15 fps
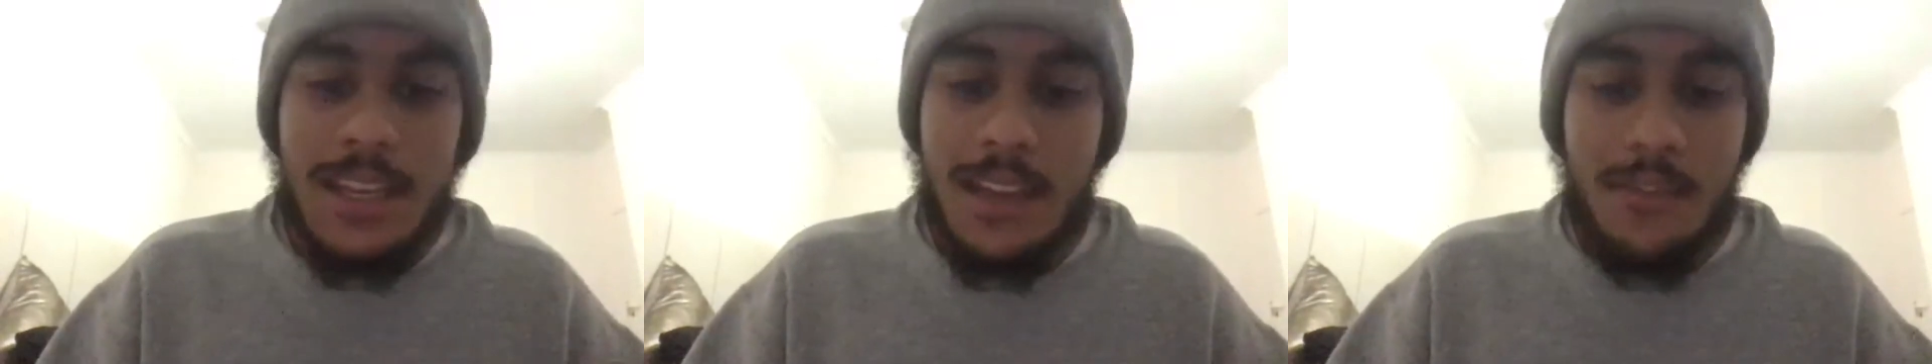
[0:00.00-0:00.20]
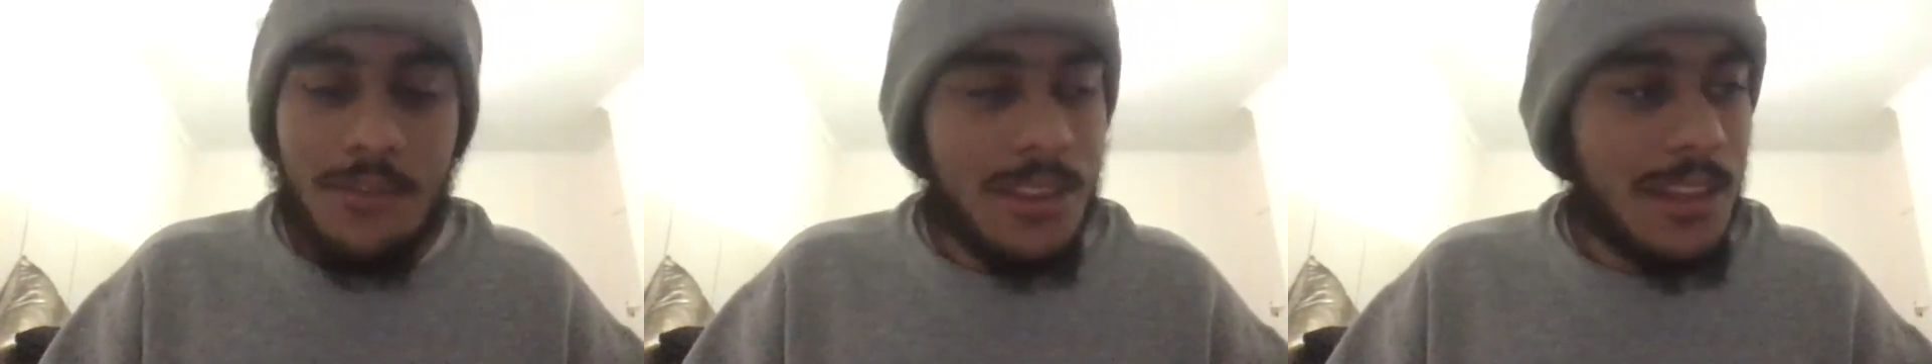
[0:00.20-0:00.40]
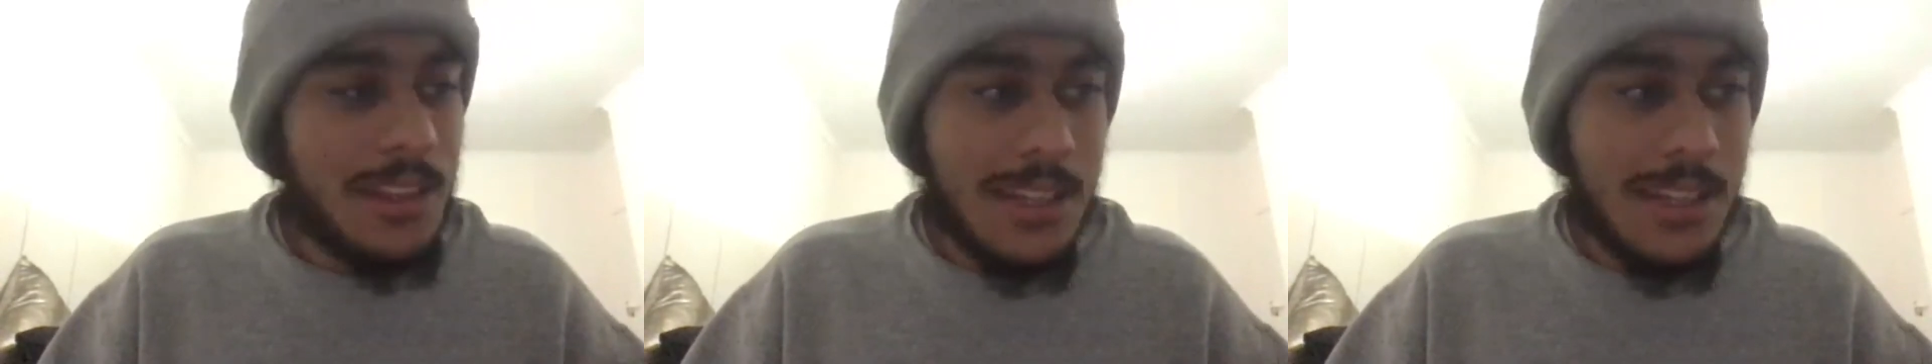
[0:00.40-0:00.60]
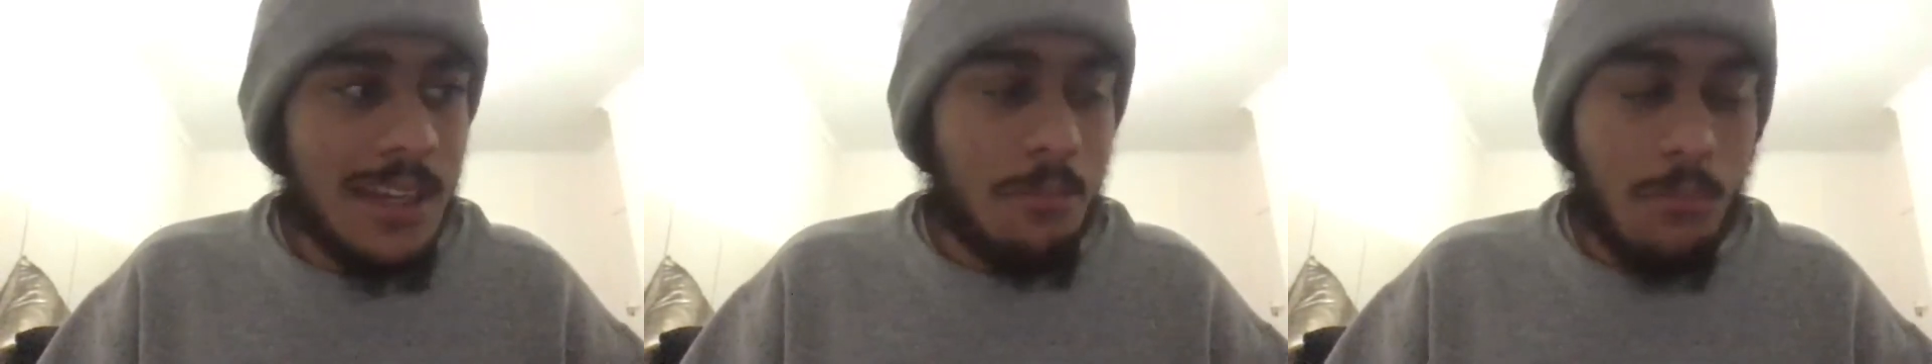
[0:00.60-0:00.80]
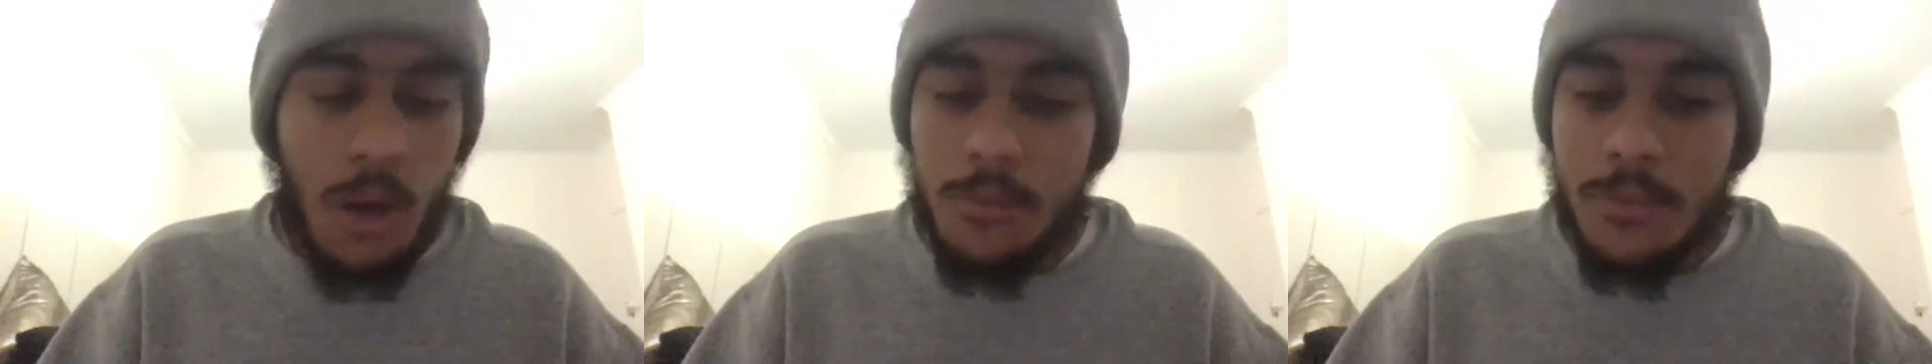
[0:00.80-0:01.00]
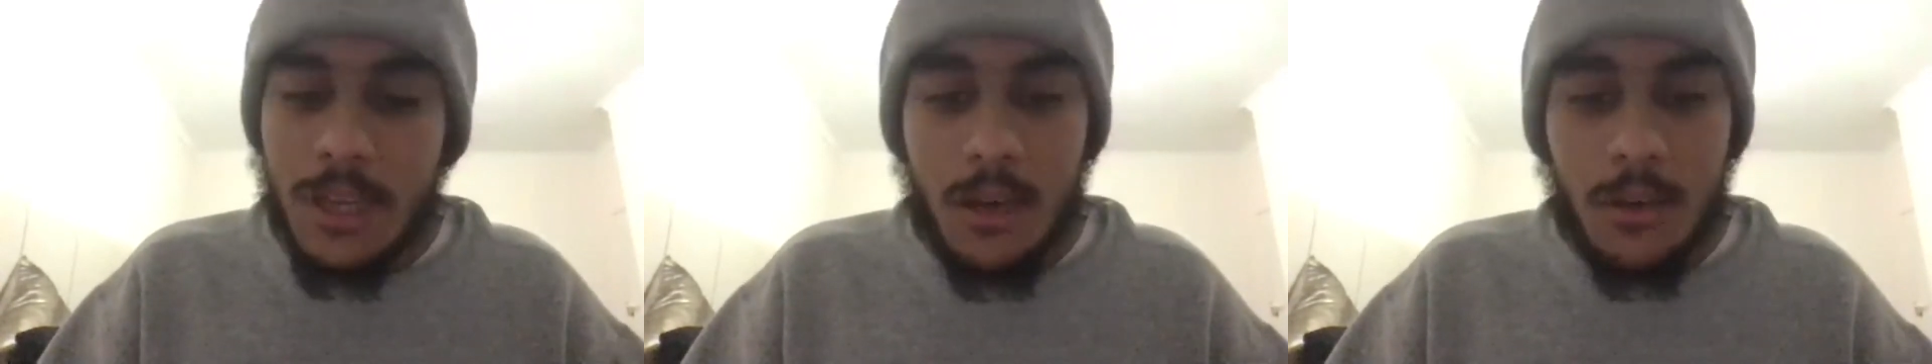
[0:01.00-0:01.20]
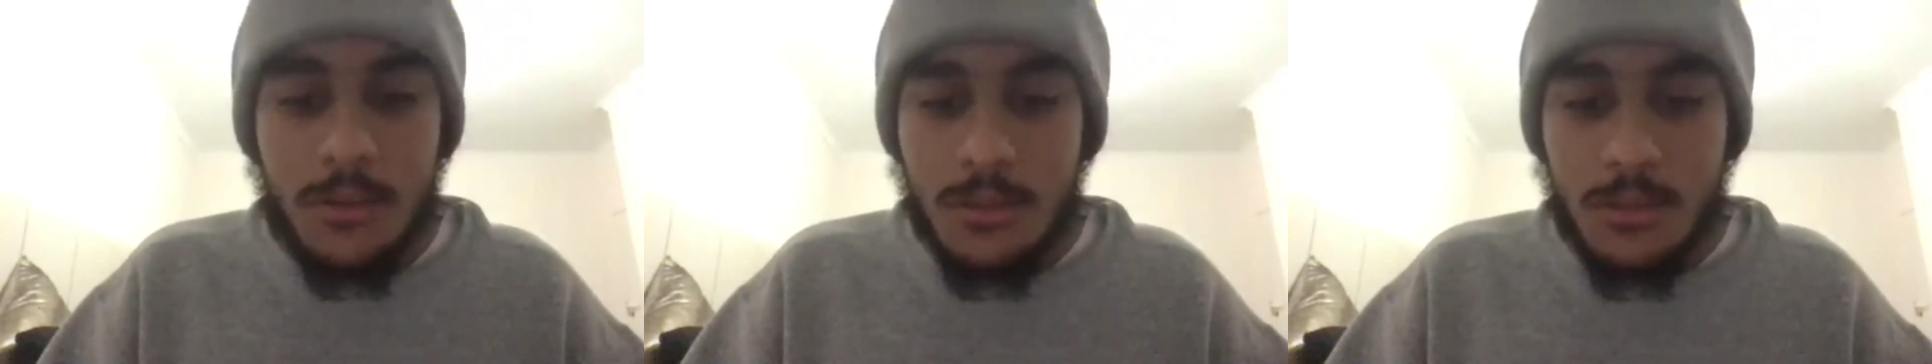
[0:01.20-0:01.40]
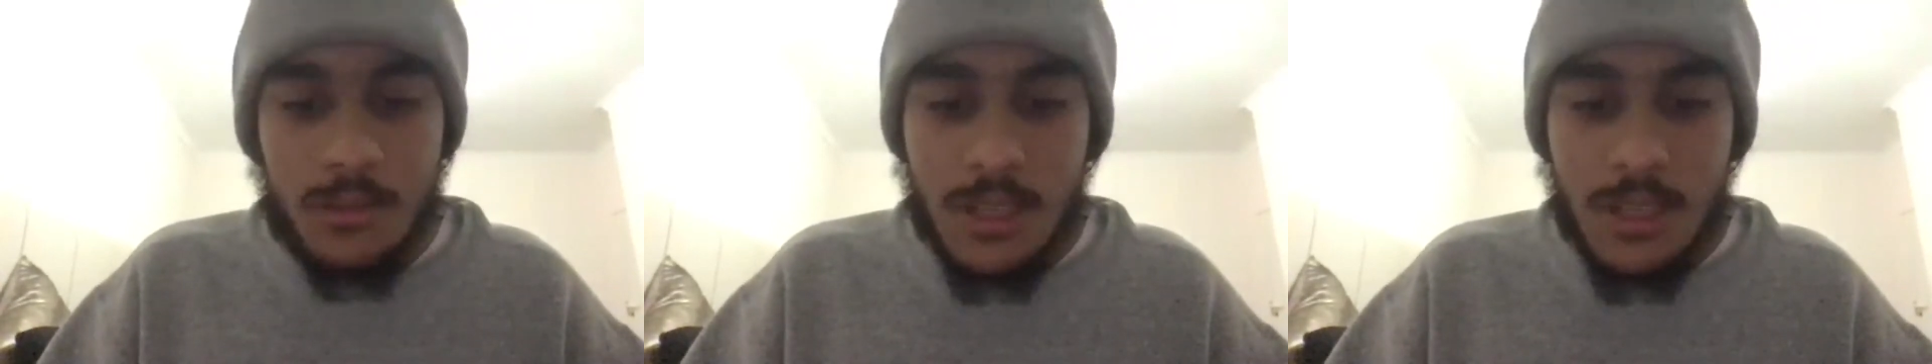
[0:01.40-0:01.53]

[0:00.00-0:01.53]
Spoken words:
Everything is getting bombed out.